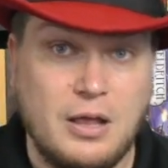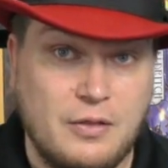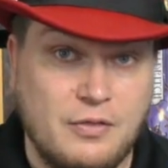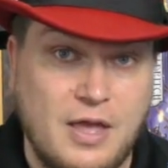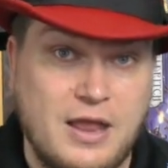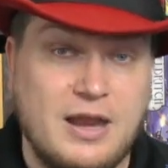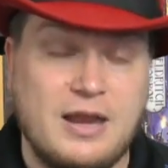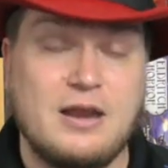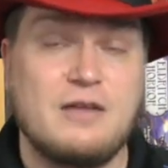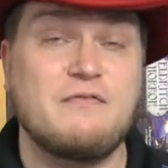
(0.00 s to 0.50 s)

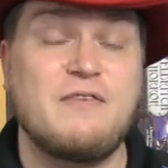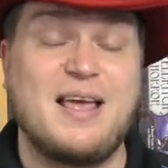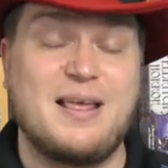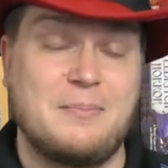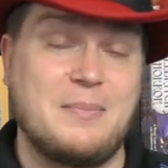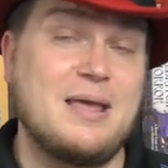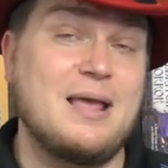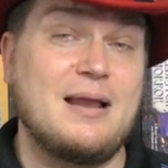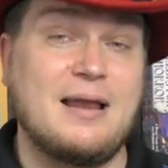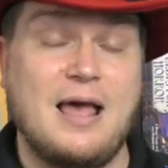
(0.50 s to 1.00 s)
they didn't
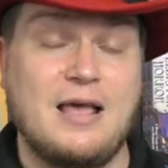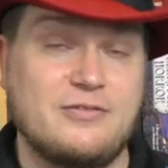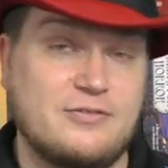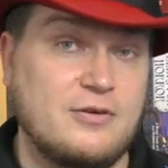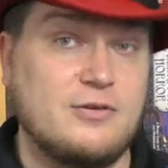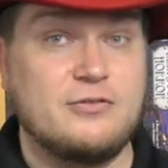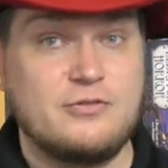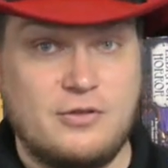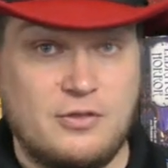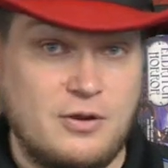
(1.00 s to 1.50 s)
invite me in last
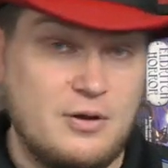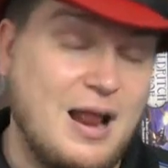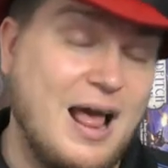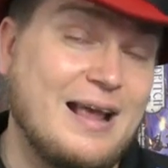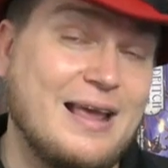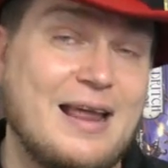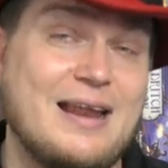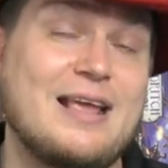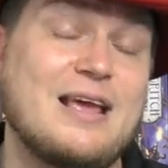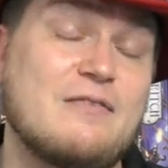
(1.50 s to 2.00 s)
turn, so they're
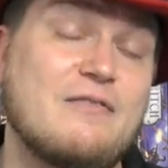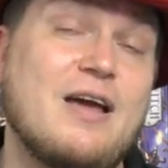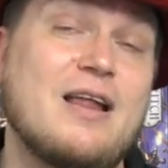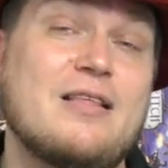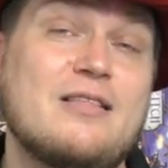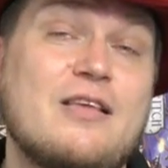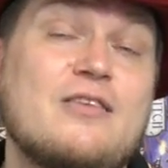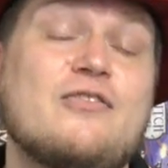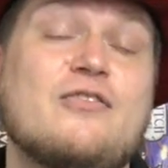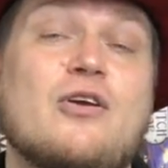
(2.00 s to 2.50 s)
not getting
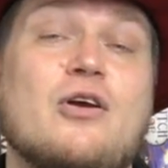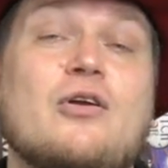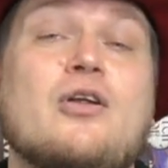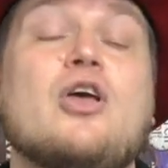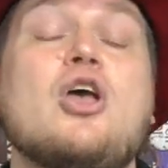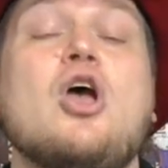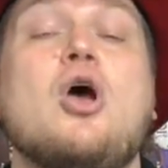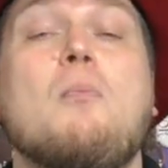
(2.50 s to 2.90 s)
invited this turn.